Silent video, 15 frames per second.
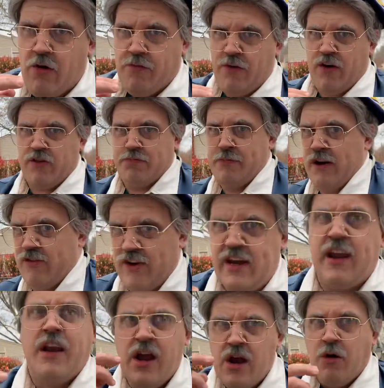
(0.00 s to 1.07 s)
versus
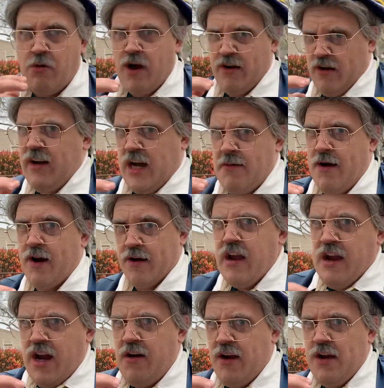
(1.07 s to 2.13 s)
Michigan. Where are they? Come on.
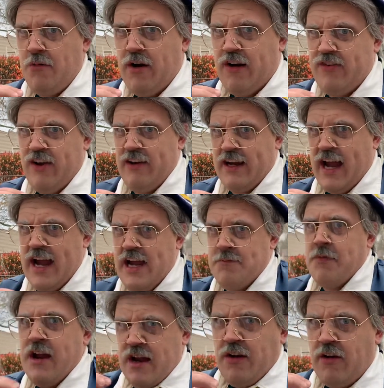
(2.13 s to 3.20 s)
Oh, you want to see the
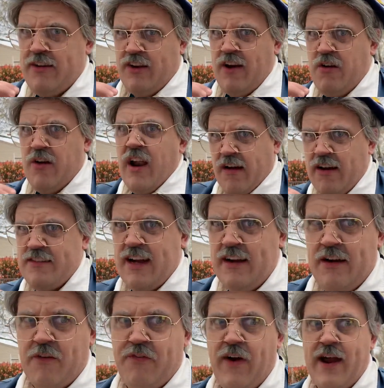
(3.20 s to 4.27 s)
game? Let's get
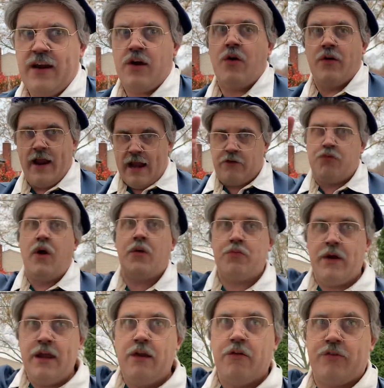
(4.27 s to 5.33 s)
a fight going. That's what
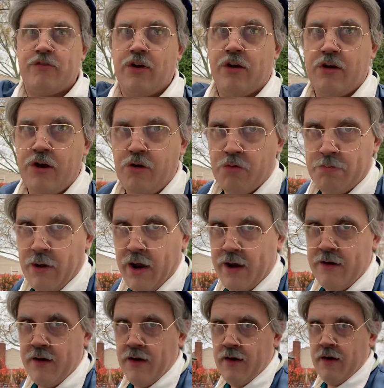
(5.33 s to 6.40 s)
we used to do, bud.